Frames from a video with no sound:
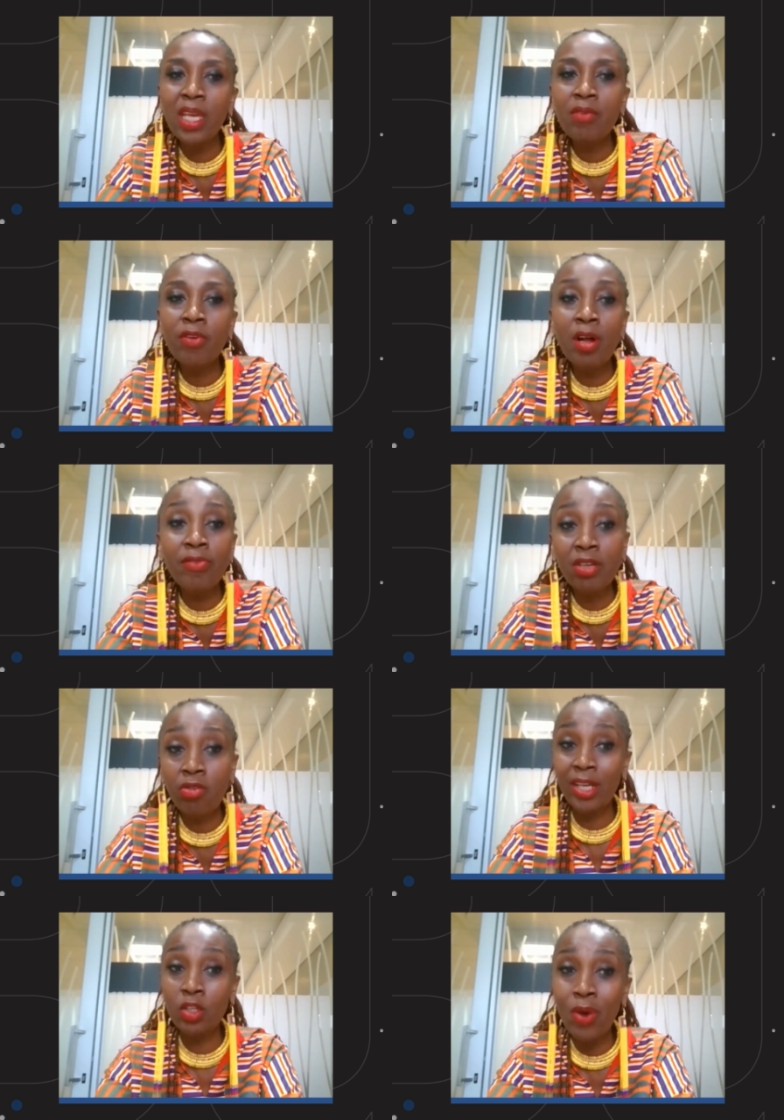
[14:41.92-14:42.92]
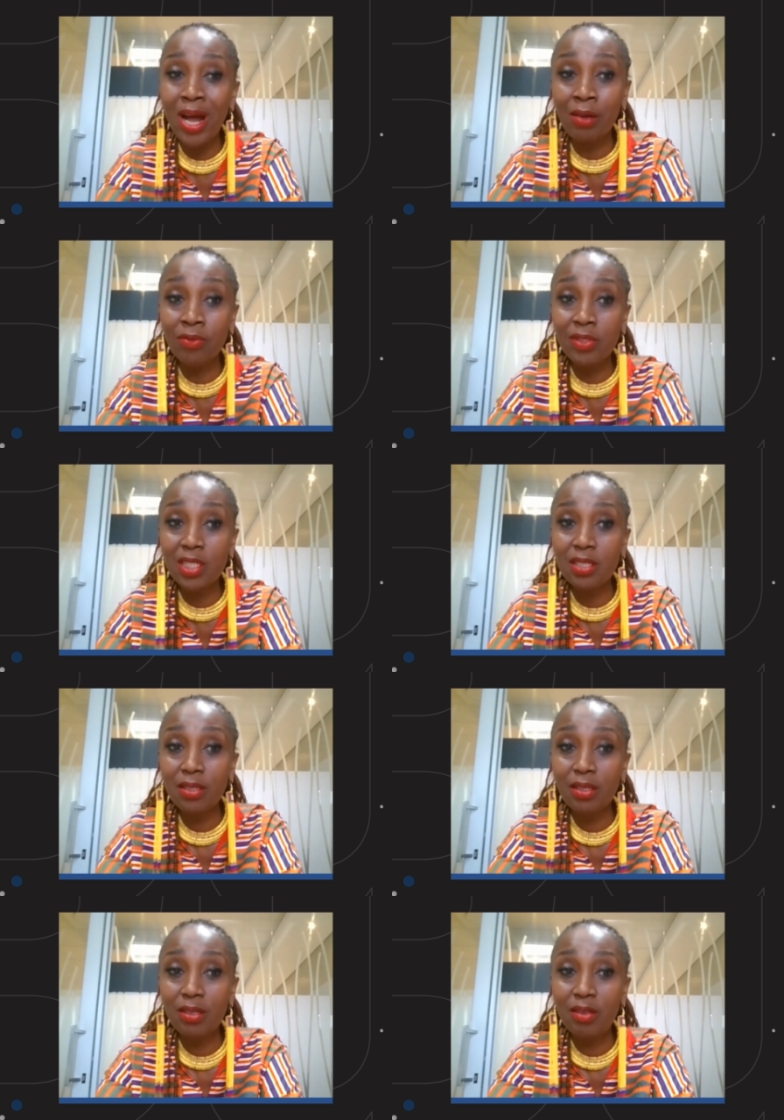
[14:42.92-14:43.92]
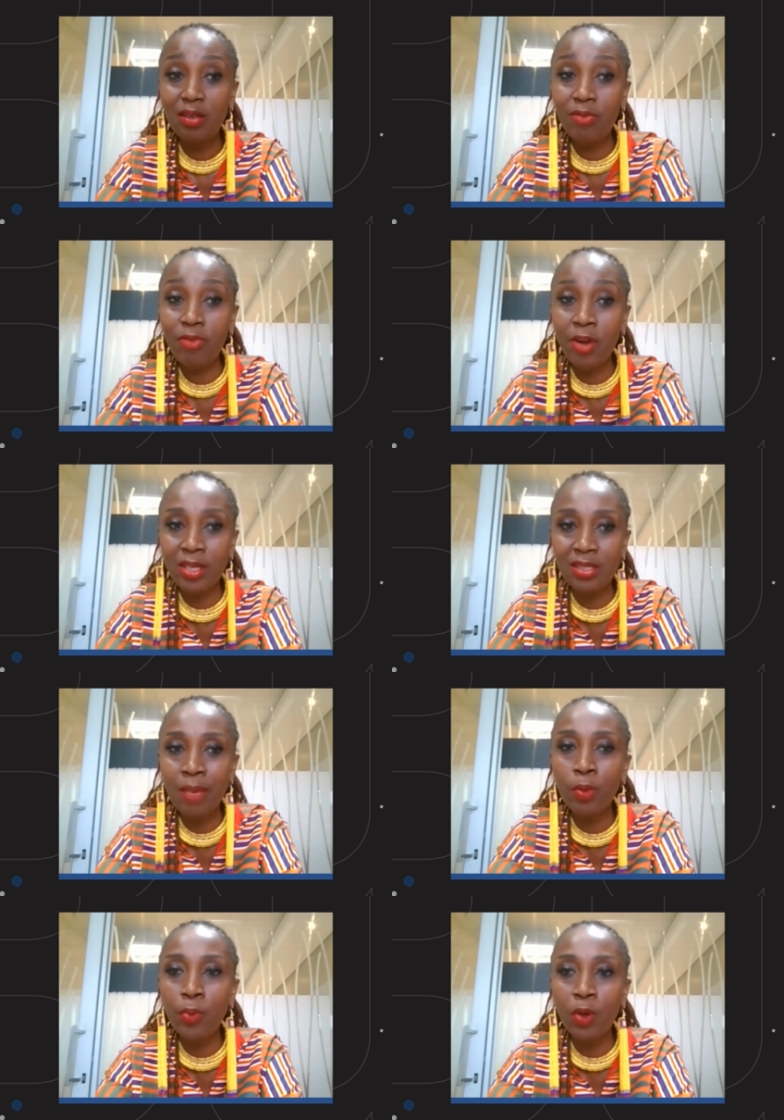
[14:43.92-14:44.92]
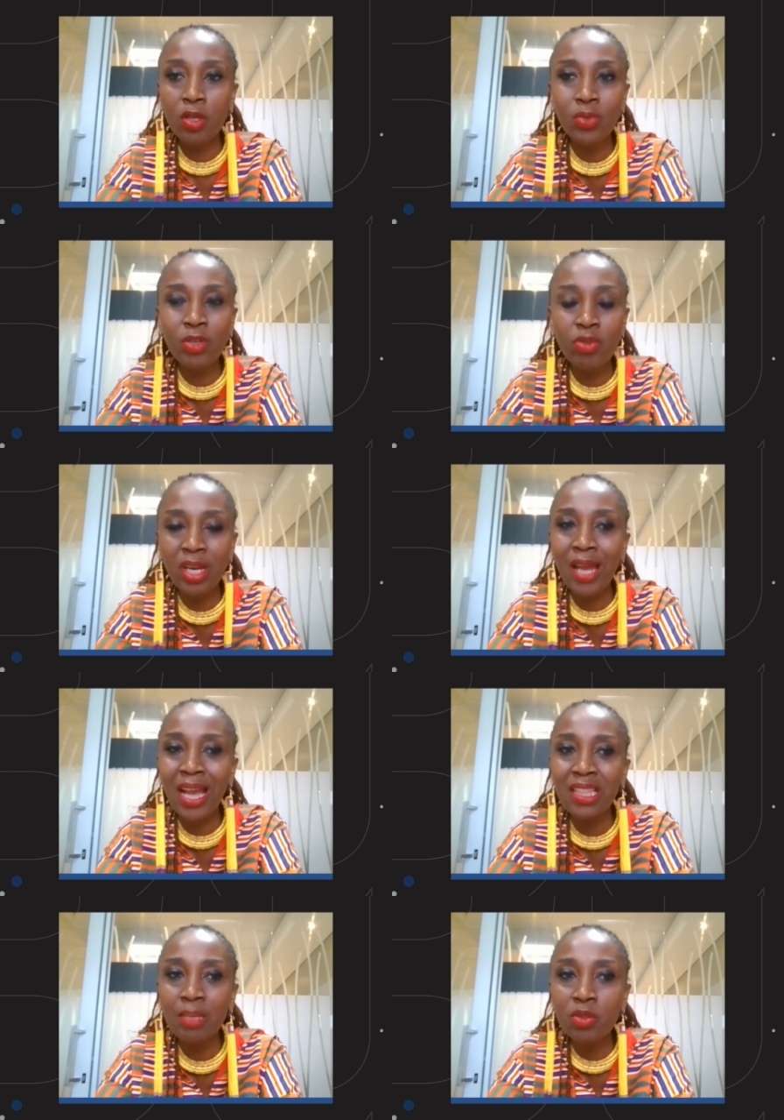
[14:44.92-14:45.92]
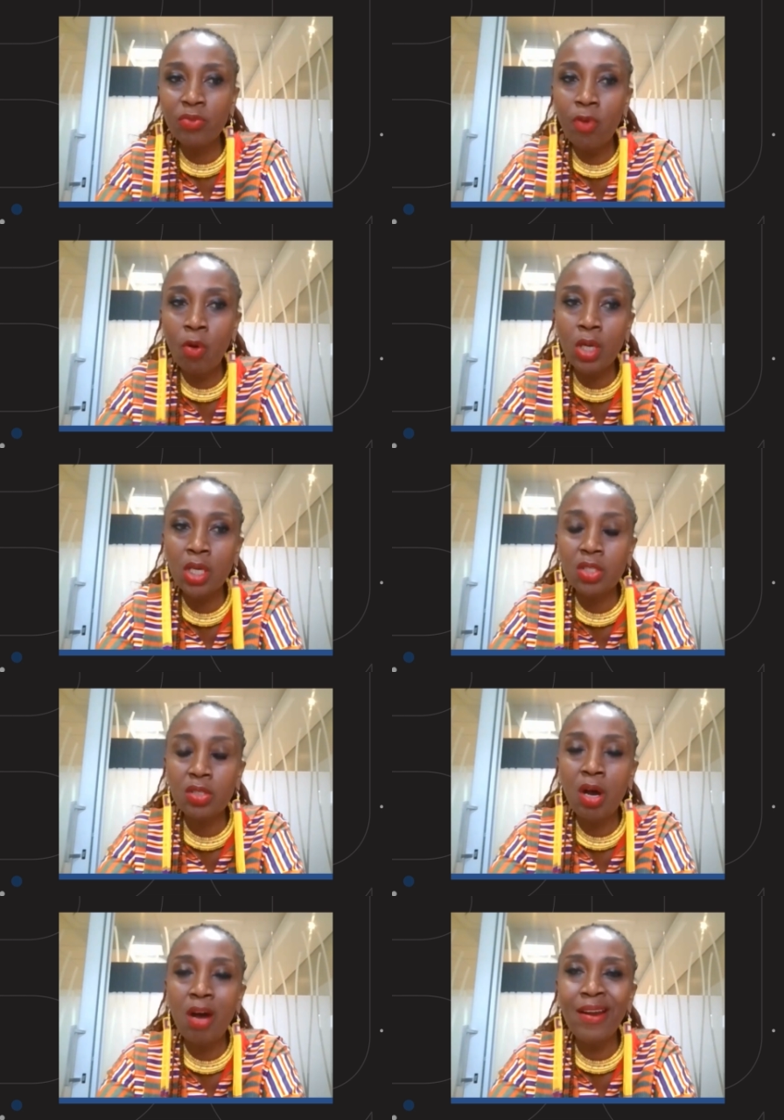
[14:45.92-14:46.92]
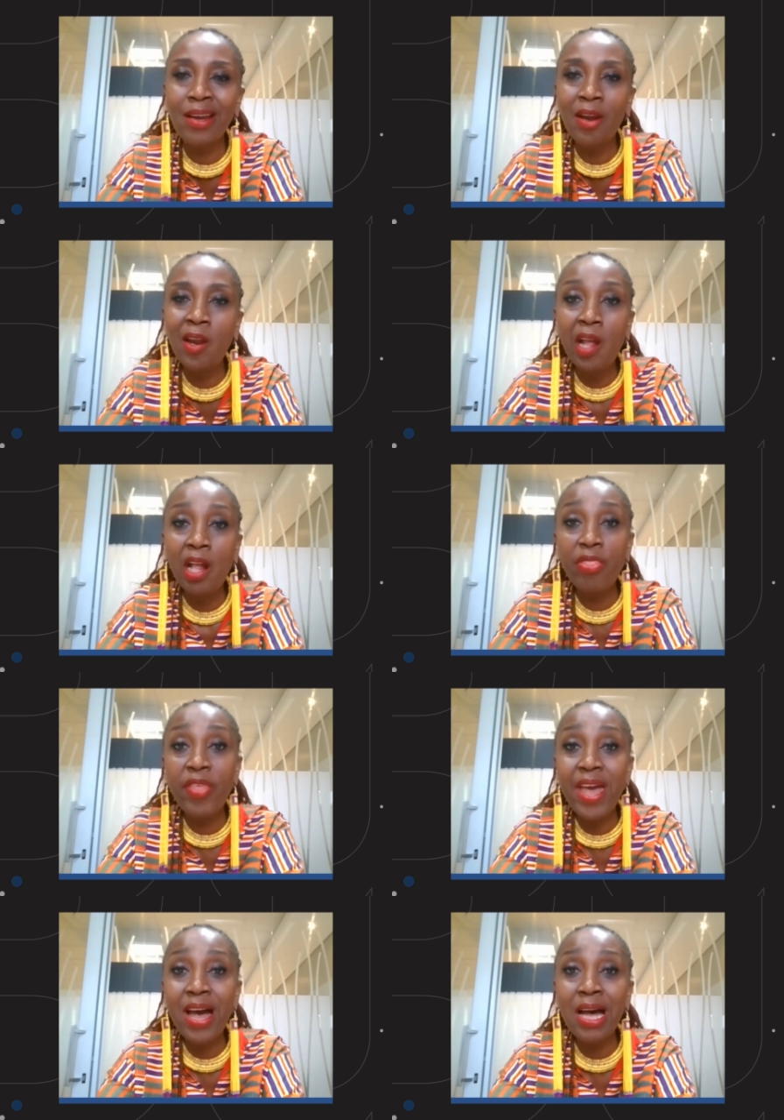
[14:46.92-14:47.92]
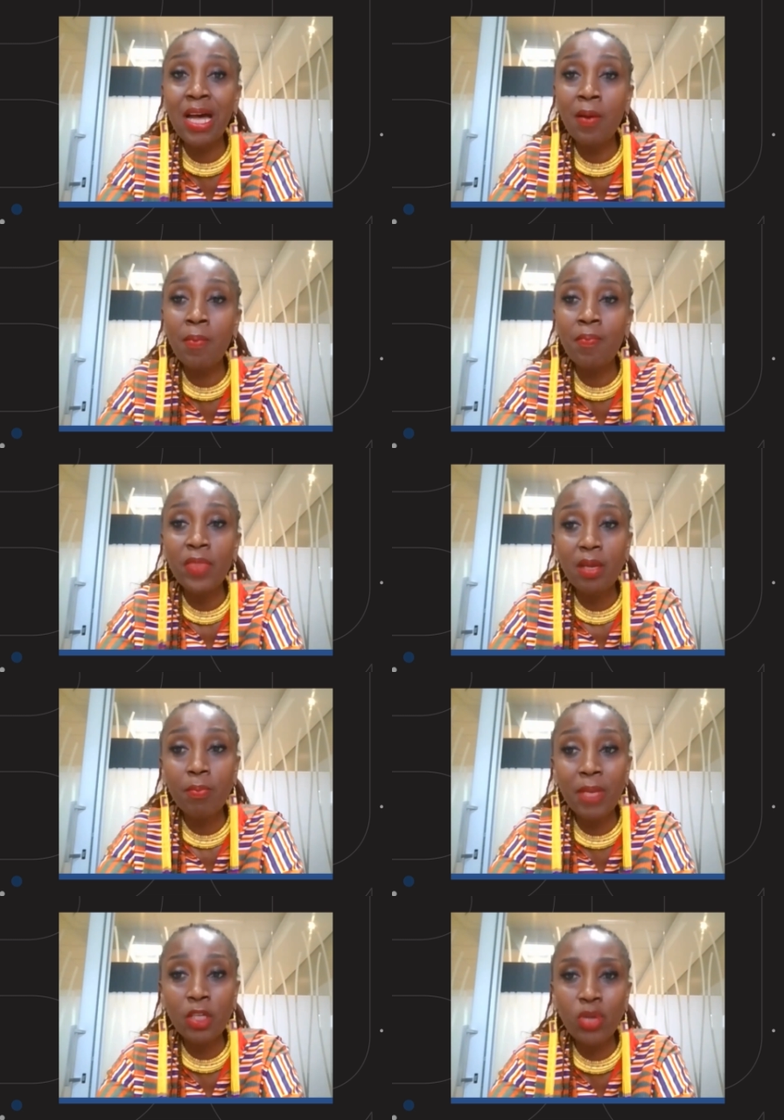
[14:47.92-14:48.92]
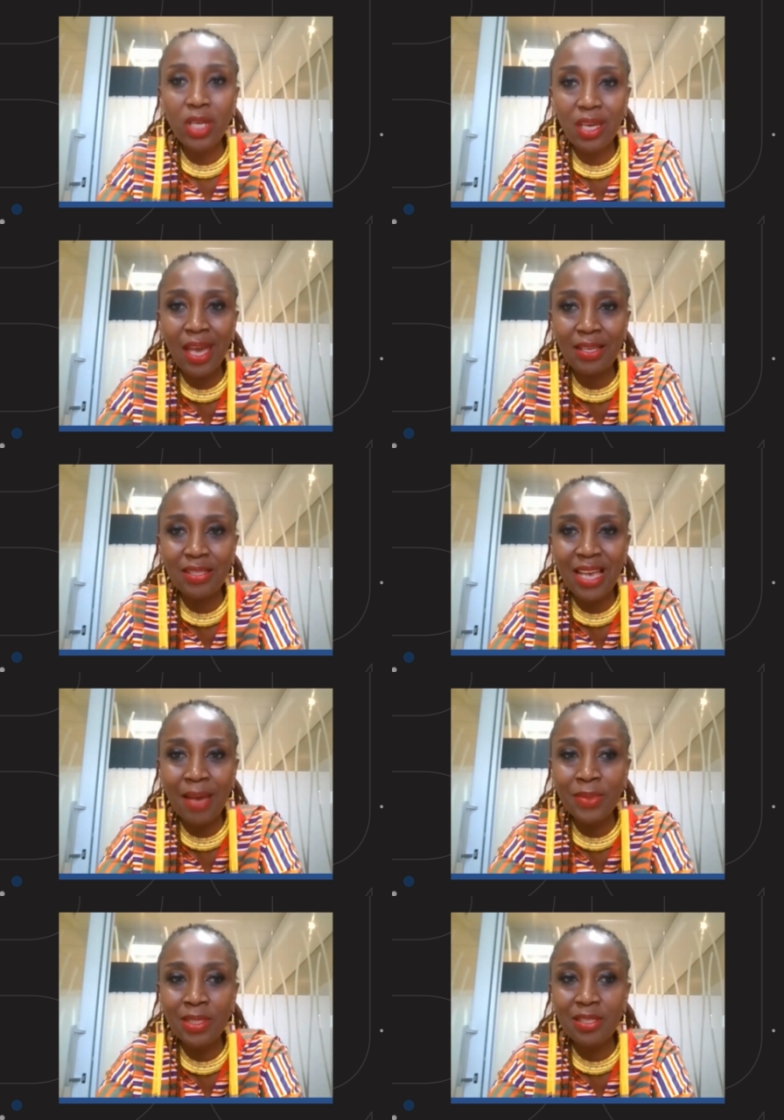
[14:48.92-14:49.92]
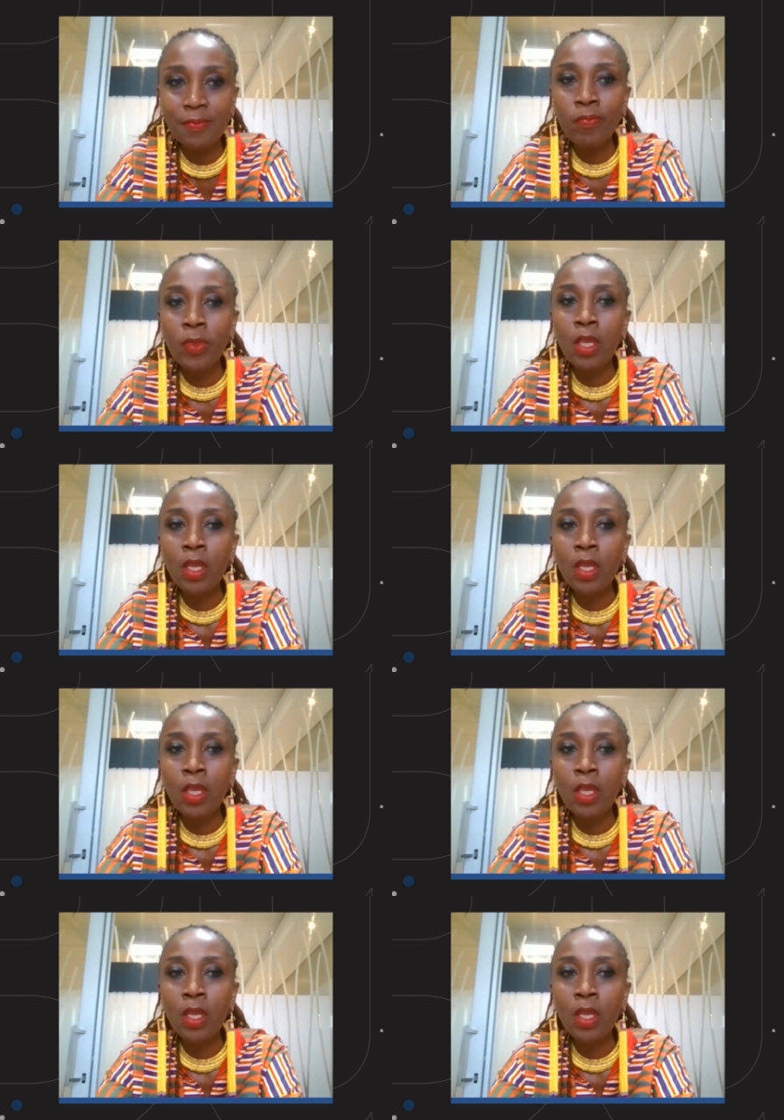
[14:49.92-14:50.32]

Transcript: involving grade 12s, for example, because we'd really like them to focus on their metric exams.